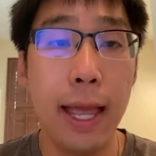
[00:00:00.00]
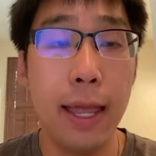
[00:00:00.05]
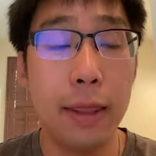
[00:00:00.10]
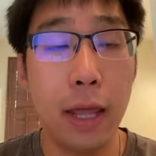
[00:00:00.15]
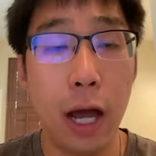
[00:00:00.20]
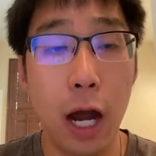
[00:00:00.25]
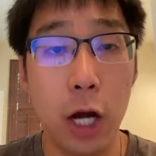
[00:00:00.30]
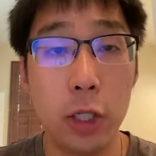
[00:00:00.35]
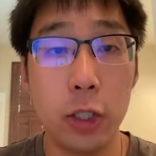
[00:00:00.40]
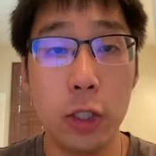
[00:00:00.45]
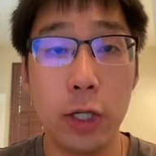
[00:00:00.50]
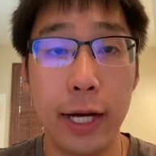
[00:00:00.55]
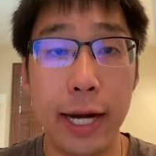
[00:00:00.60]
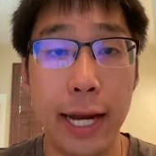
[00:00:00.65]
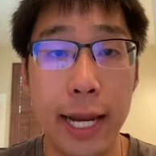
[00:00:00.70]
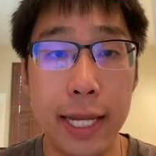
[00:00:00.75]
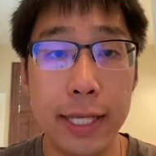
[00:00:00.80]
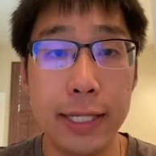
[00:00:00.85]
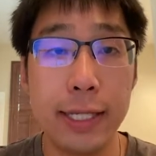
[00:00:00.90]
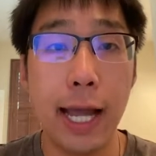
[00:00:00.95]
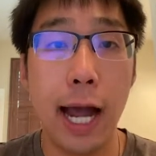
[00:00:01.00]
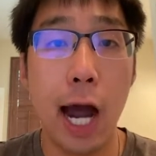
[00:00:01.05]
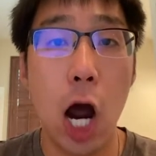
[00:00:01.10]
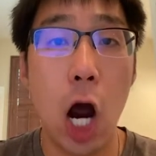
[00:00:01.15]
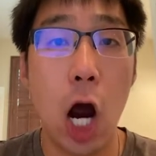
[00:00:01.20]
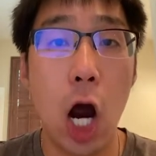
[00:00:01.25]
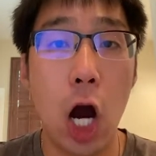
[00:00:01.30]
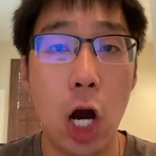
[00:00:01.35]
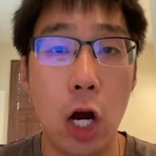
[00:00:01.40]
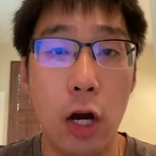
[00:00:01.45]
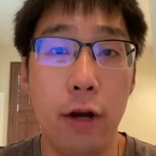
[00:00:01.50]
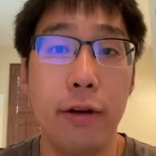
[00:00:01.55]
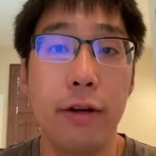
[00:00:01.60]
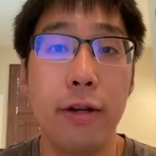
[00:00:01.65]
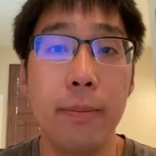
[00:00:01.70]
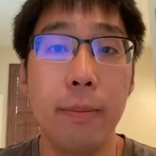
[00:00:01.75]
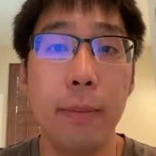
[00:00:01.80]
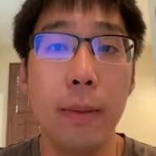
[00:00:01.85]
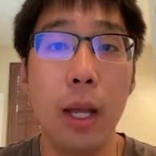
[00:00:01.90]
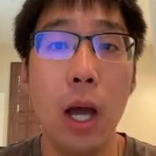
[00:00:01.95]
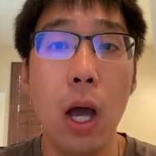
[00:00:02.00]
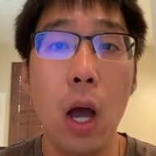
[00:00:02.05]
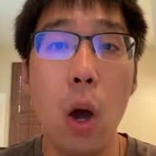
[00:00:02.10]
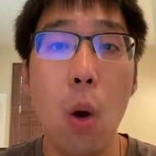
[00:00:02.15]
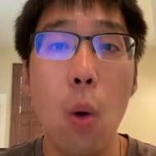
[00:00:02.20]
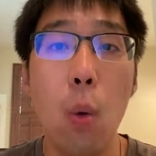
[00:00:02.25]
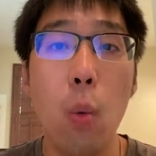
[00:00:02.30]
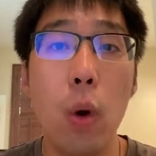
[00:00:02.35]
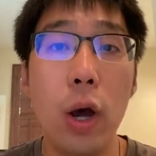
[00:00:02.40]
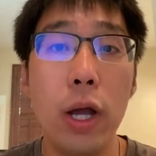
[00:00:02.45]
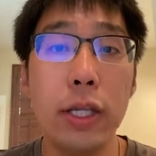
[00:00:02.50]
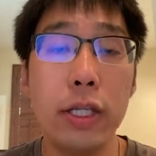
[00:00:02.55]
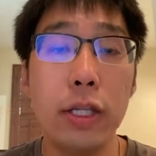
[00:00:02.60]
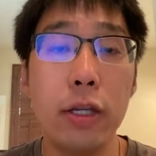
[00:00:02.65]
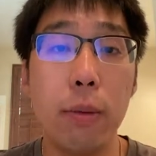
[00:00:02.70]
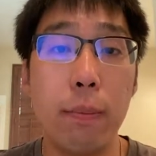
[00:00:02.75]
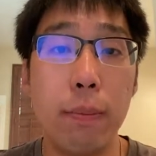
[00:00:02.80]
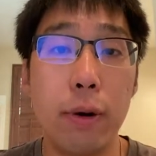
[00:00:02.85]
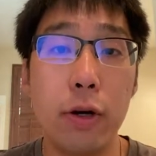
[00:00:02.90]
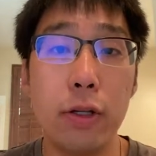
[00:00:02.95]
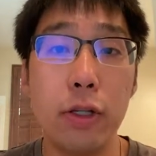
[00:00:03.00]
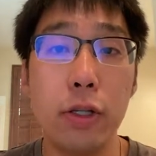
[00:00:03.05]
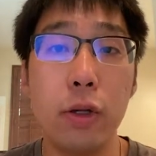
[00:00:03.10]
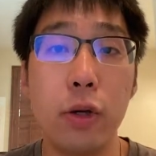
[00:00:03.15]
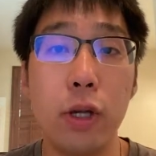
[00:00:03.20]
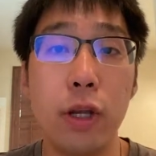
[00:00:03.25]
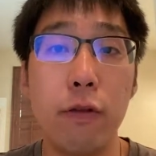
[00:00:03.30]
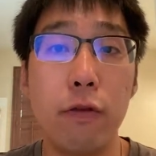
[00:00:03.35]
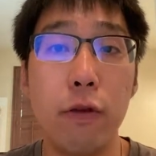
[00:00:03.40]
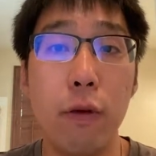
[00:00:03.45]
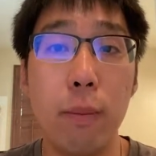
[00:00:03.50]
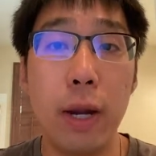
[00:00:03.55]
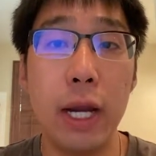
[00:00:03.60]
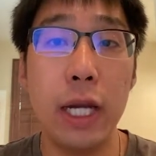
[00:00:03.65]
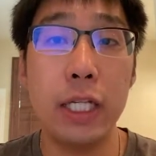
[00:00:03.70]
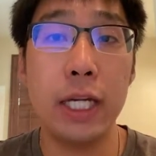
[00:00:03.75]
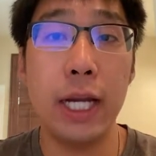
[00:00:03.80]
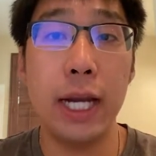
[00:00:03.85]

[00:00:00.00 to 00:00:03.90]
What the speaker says: The answer is hard. Once your personal information